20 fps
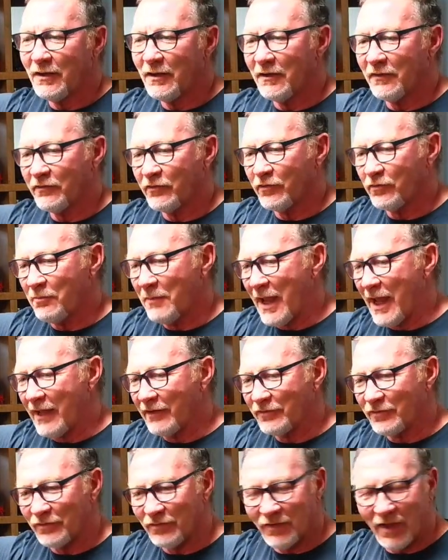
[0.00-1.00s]

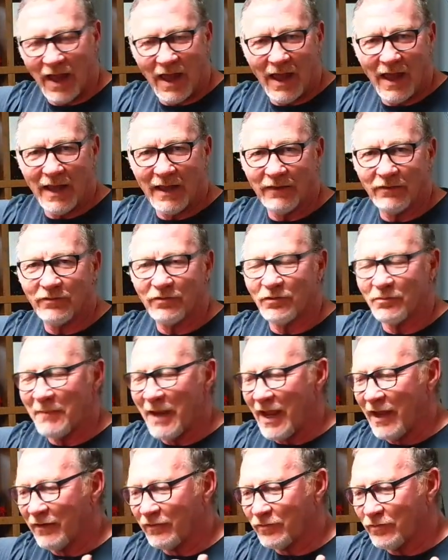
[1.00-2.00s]
smashed sides,
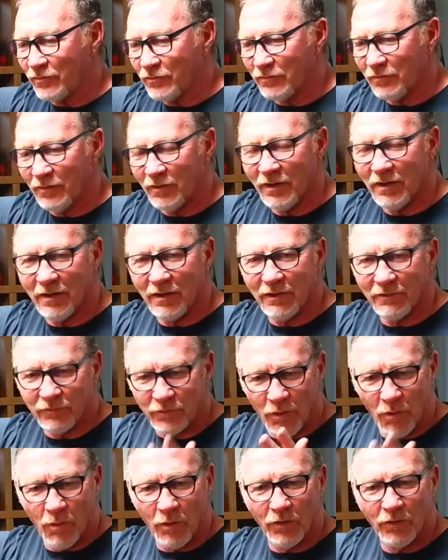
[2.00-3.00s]
smashed
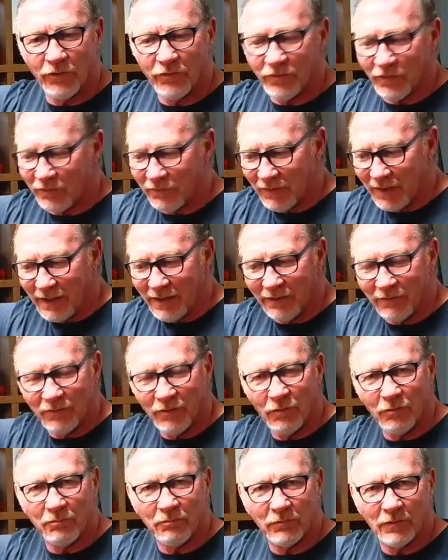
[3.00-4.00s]
doors, and
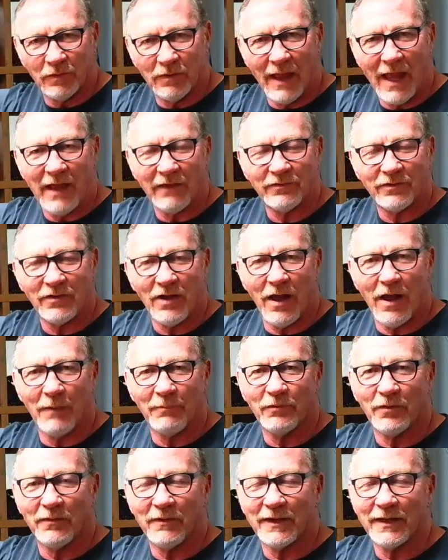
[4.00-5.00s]
the glass
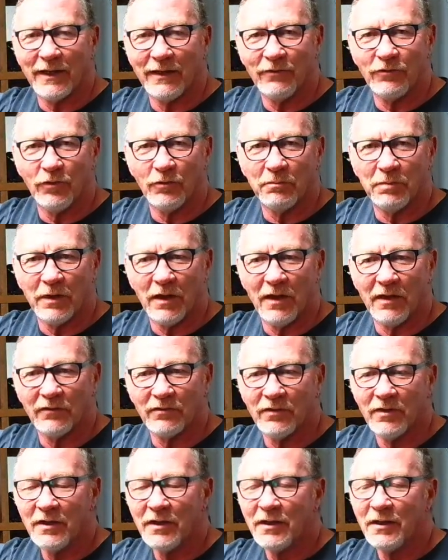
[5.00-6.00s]
tops of the K2 Plus,
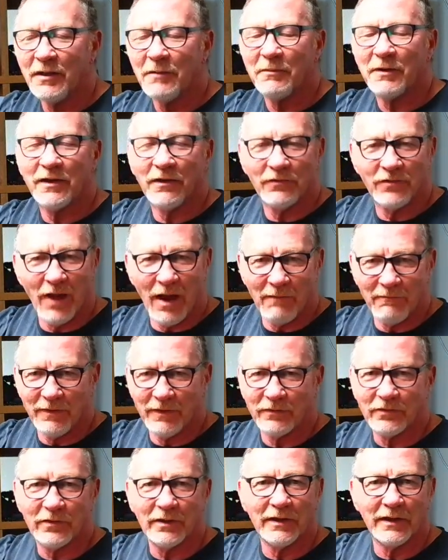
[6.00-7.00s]
because
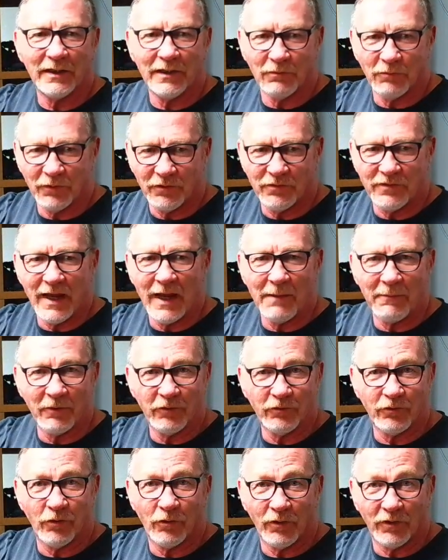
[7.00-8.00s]
obviously it was
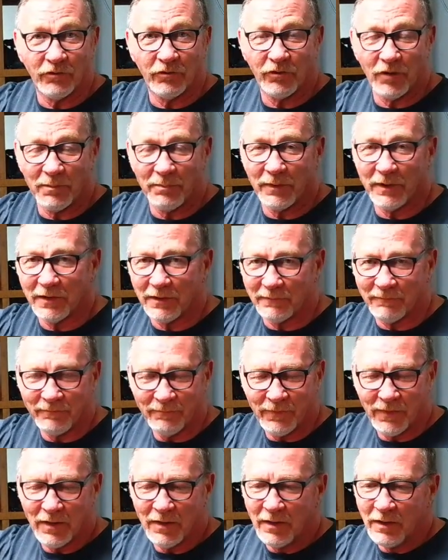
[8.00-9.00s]
damaged during shipping.
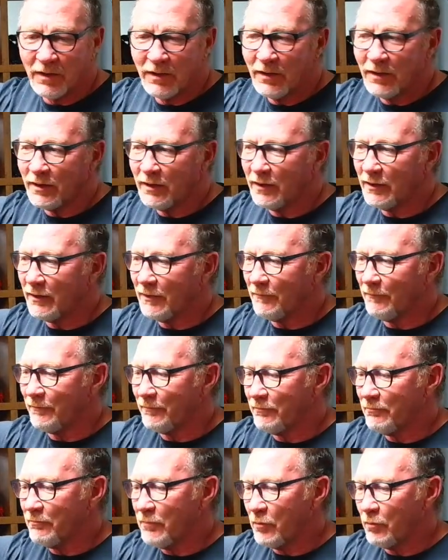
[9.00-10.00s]

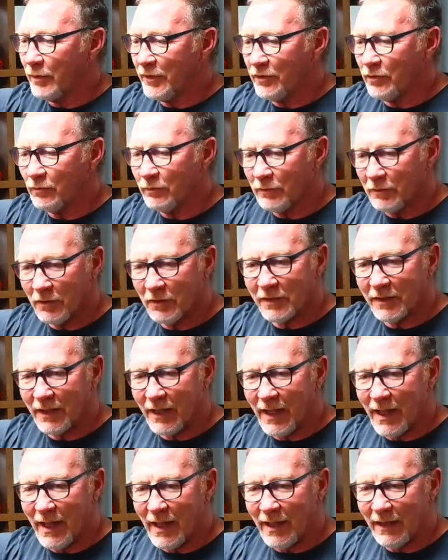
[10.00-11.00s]
But when you look
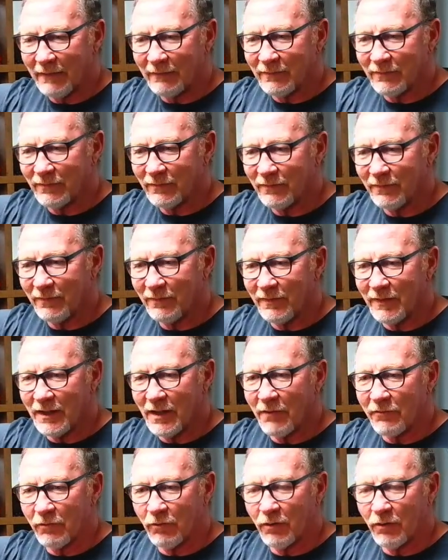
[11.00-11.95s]
at the other